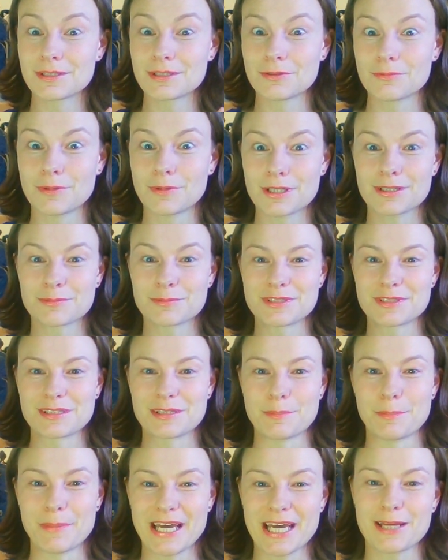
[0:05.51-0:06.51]
Welcome to
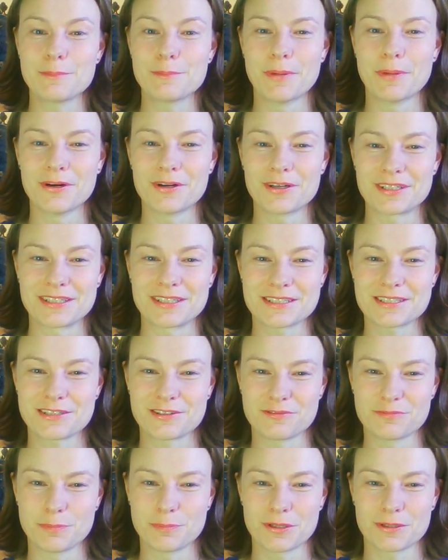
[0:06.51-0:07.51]
the Bad Bird edition
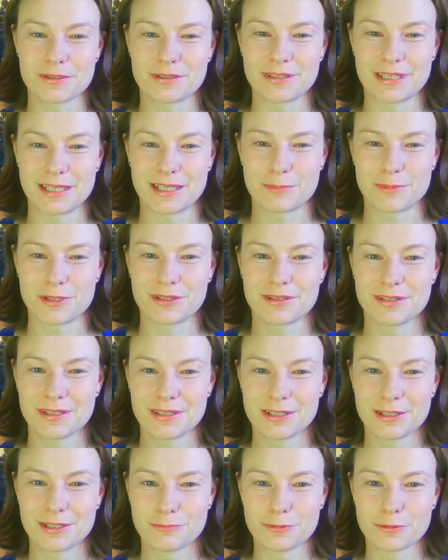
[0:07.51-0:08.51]
of Bird Glamour,
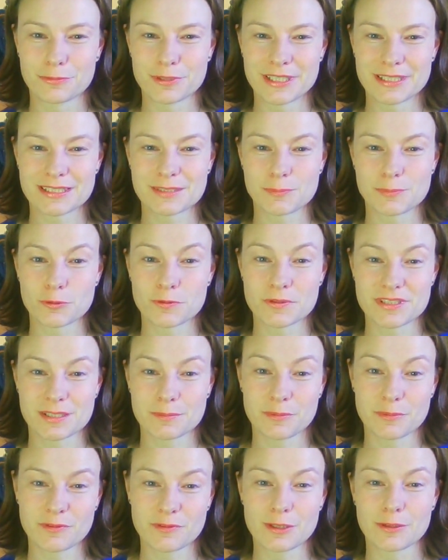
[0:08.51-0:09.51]
where we explore
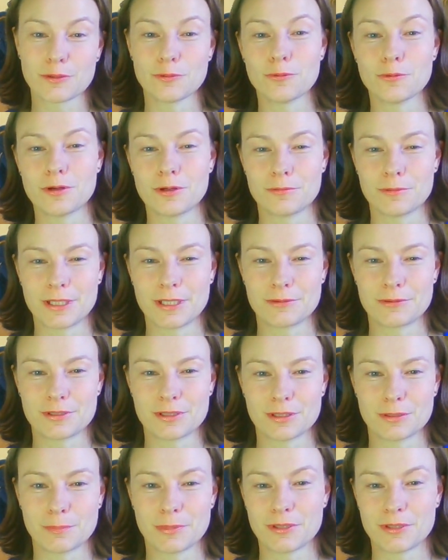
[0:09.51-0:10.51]
some of the lore around
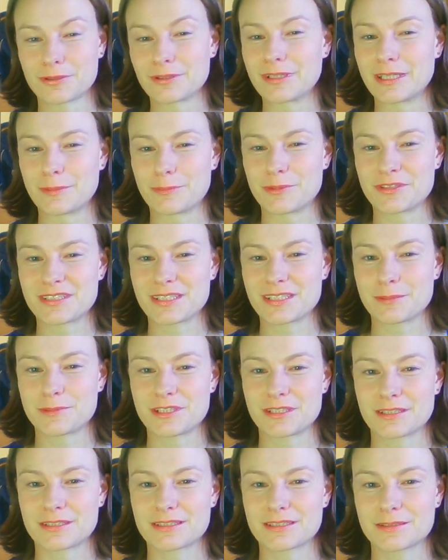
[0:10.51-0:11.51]
our bird glamour
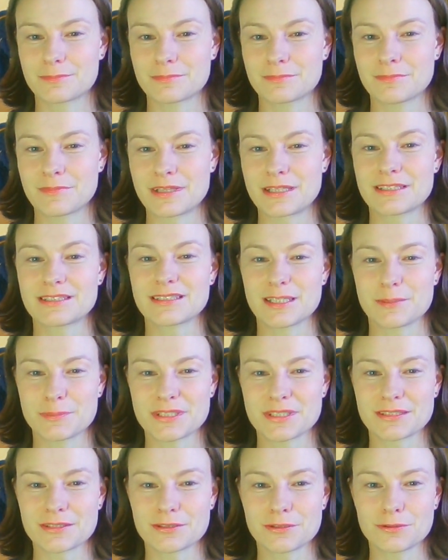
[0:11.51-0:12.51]
subjects. This
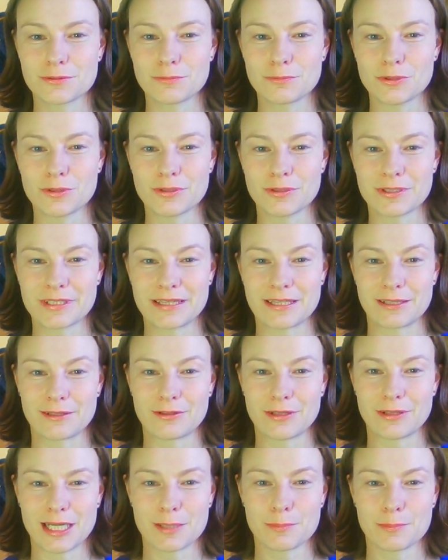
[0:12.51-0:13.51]
episode, we'll look at the
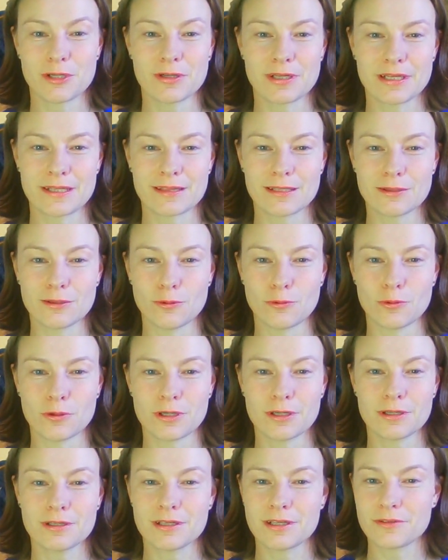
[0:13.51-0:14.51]
glamour and the
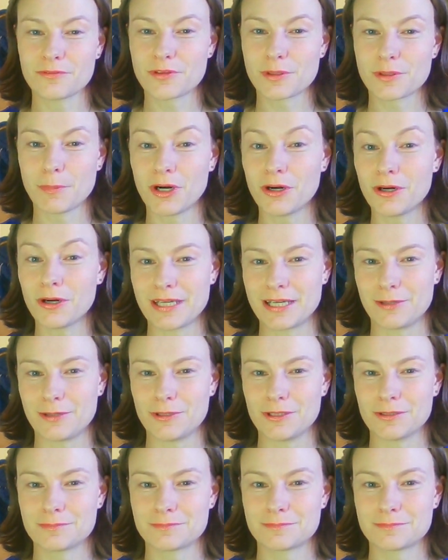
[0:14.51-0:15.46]
lore of the barn owl.